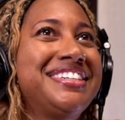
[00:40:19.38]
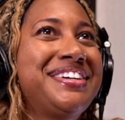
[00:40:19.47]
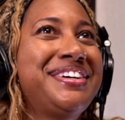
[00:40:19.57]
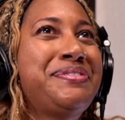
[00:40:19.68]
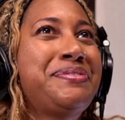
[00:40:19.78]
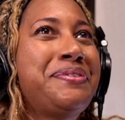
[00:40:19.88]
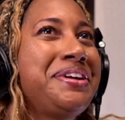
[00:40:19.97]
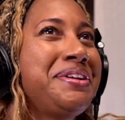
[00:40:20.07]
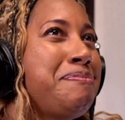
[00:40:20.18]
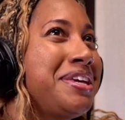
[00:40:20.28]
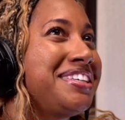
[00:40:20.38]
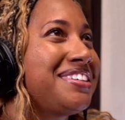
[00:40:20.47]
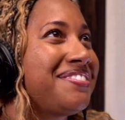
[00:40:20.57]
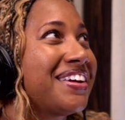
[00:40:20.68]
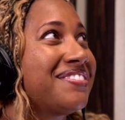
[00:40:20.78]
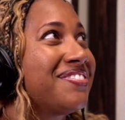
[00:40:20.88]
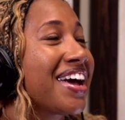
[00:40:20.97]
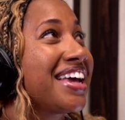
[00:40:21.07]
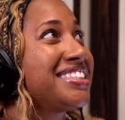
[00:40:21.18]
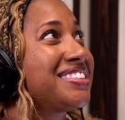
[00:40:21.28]
one piece of
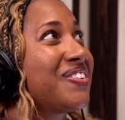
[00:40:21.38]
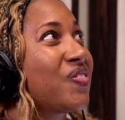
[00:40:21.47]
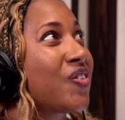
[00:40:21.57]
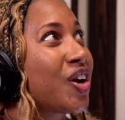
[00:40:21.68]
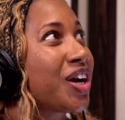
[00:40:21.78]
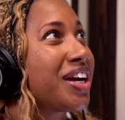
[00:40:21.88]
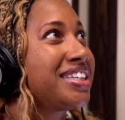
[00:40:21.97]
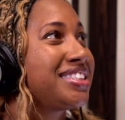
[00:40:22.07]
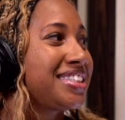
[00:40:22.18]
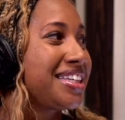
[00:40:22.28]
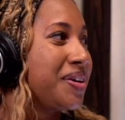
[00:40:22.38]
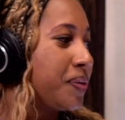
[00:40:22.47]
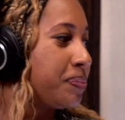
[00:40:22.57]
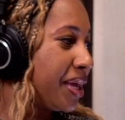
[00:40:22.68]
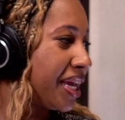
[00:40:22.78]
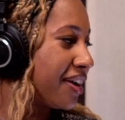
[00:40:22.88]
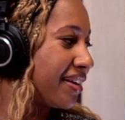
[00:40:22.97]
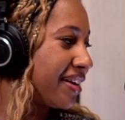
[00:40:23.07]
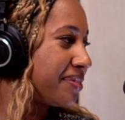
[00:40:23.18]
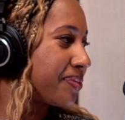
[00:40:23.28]
advice for a single parent
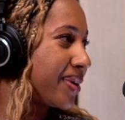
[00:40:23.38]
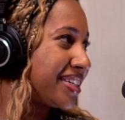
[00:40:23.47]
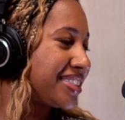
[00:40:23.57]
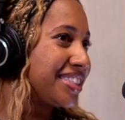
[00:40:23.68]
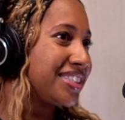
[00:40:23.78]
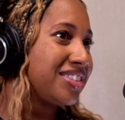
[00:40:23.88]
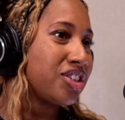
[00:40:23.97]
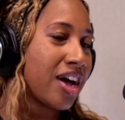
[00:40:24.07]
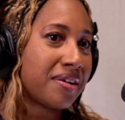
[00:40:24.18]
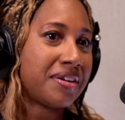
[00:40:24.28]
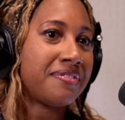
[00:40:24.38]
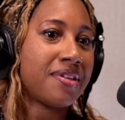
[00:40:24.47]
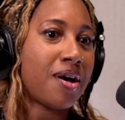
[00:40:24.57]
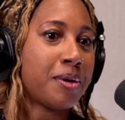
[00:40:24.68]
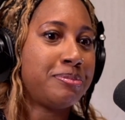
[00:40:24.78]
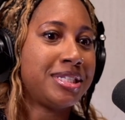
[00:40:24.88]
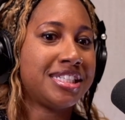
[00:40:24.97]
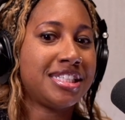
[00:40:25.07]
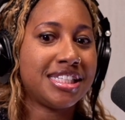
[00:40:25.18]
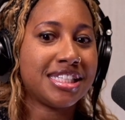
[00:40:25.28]
raising a child of the
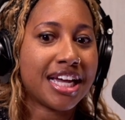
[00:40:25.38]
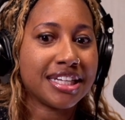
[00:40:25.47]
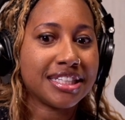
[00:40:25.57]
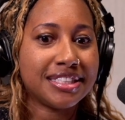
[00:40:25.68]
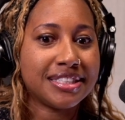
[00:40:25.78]
opposite sex.